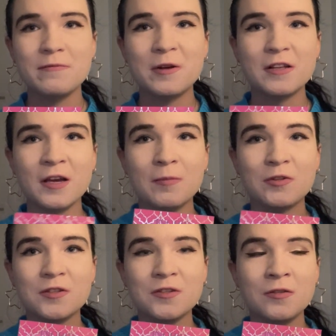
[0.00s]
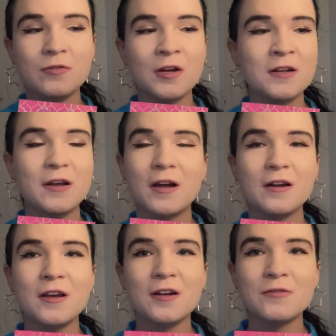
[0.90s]
but I bought it new, and
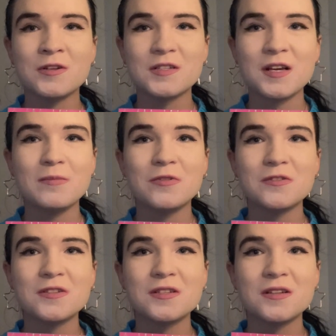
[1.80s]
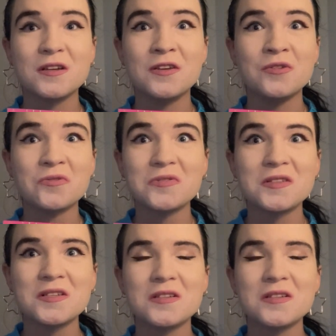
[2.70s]
the other ones I bought used,